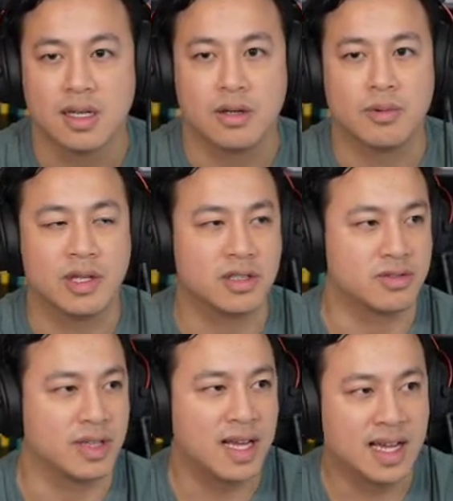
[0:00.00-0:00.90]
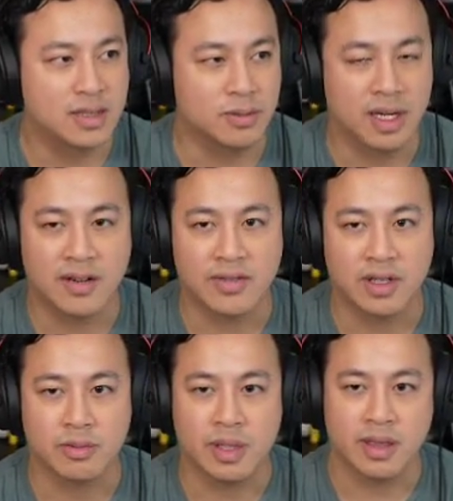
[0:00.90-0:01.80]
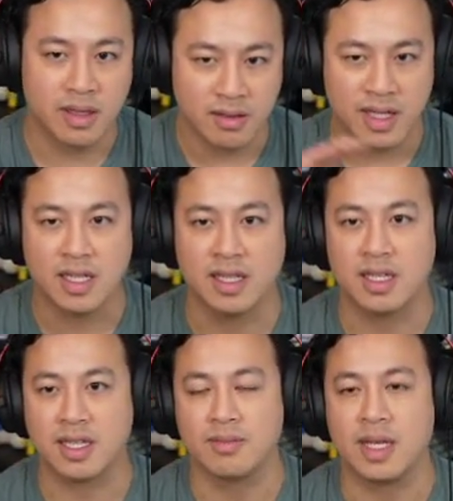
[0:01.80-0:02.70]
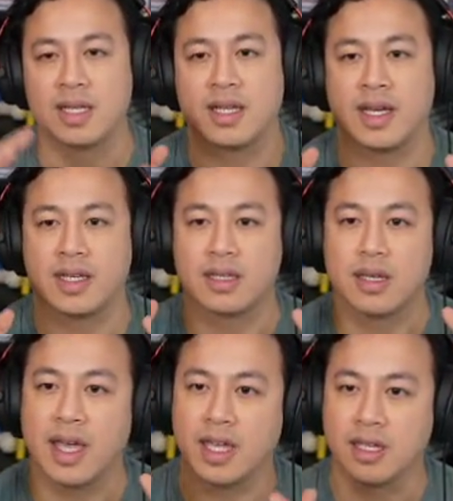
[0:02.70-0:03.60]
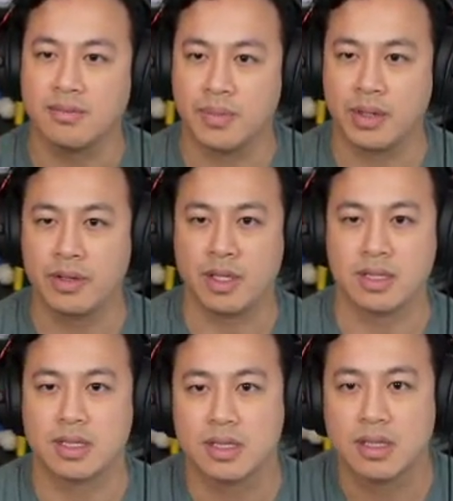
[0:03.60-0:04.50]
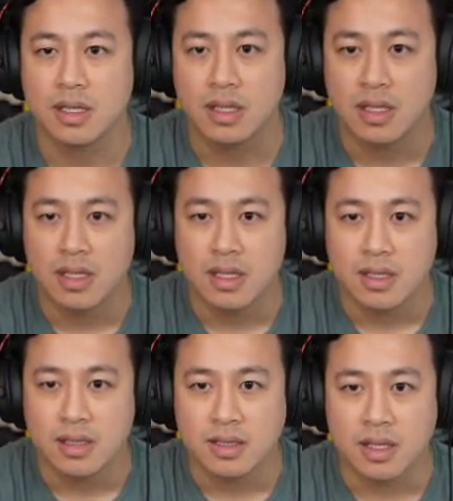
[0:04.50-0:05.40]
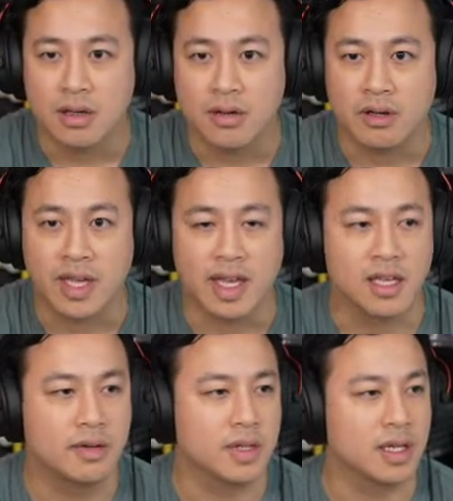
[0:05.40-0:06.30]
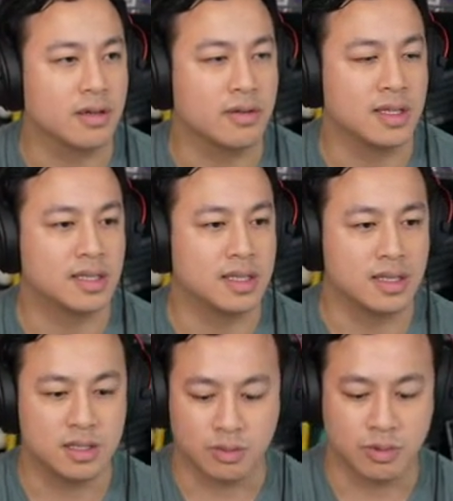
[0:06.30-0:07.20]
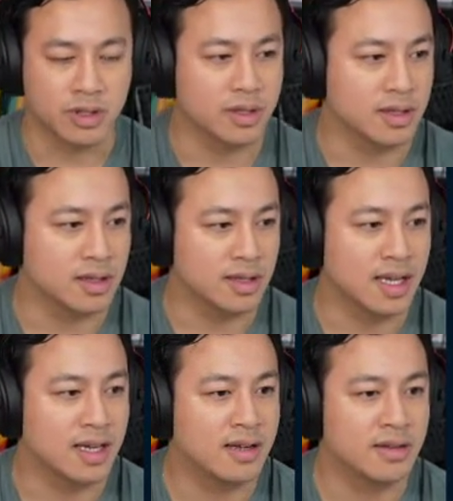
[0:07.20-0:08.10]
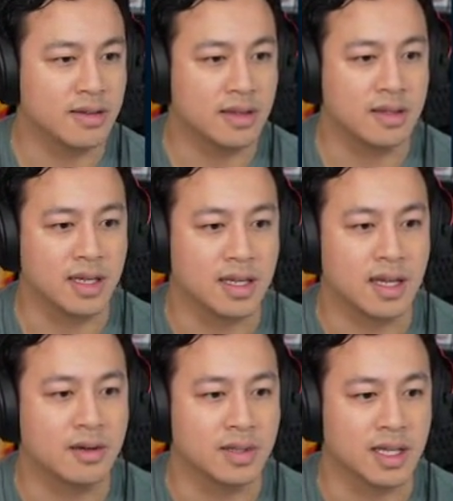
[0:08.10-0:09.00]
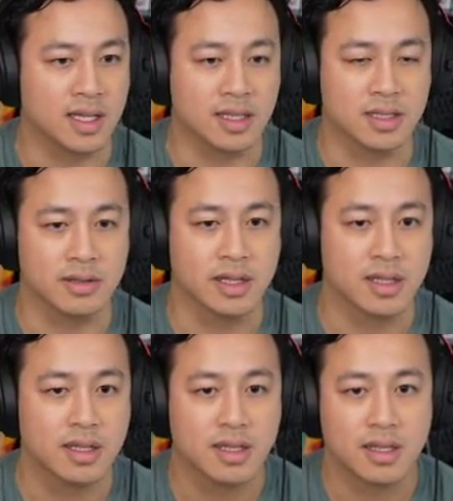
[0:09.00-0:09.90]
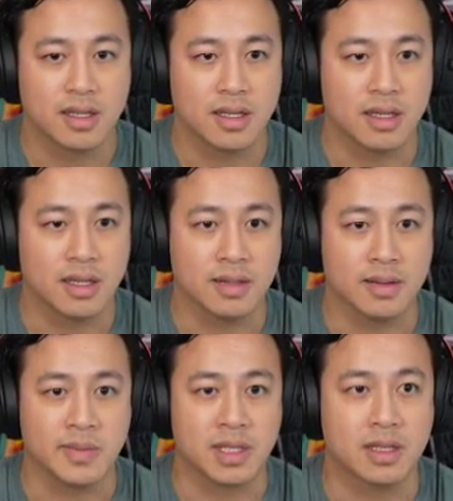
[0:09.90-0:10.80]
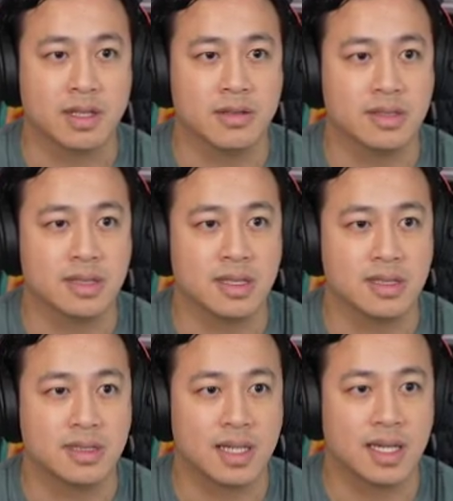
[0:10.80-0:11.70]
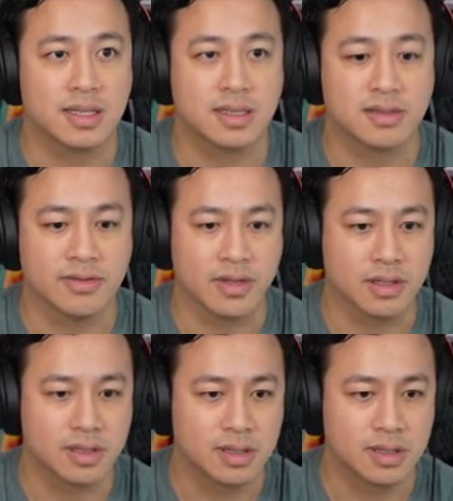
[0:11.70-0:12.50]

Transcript: whether it's React, whatever, we theoretically can make like a component. So, okay, here we go. This is worth now. Okay, now we're getting into it. Let me close this test vault.